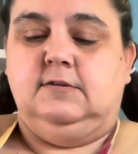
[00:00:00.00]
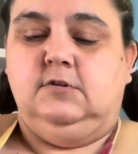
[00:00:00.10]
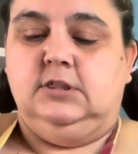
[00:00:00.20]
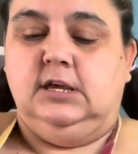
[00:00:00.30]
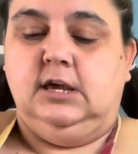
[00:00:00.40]

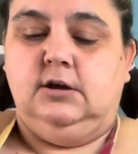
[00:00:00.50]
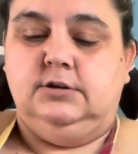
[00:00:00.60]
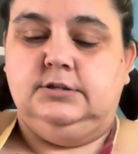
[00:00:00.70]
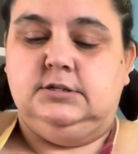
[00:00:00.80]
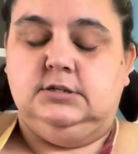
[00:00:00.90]
everything
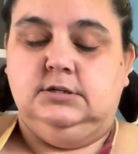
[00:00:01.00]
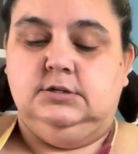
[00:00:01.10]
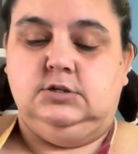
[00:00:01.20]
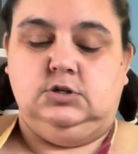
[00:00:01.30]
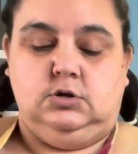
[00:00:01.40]
else,
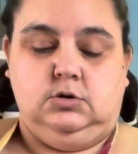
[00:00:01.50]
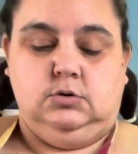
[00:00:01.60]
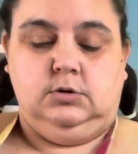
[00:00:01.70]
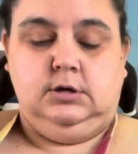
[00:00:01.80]
so